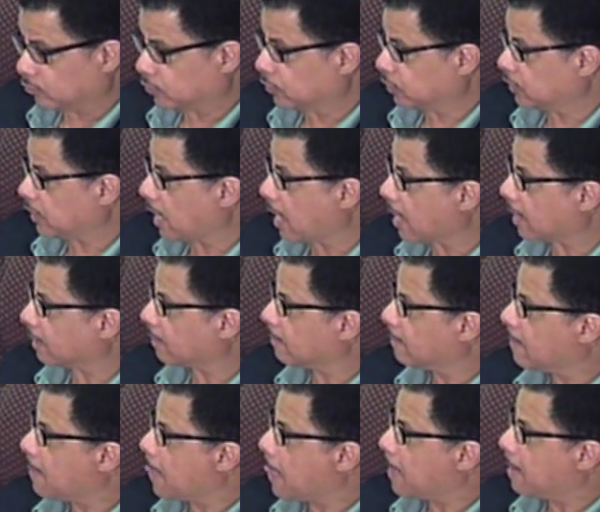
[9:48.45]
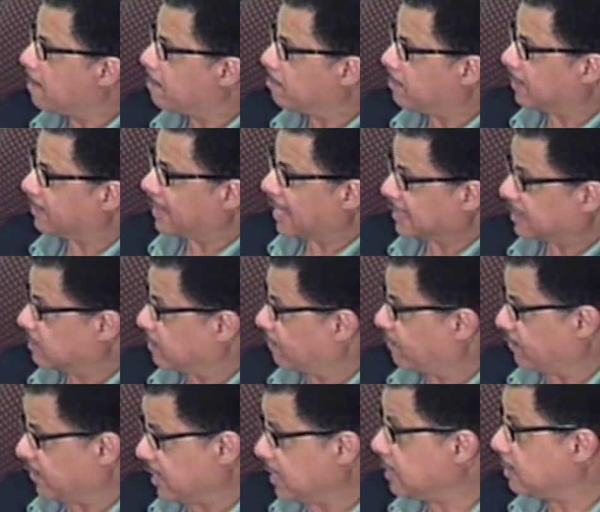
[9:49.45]
huge check, but that's
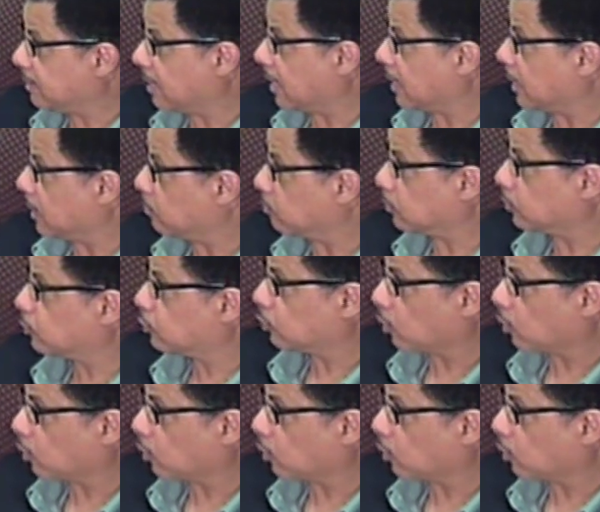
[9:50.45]
the fee that he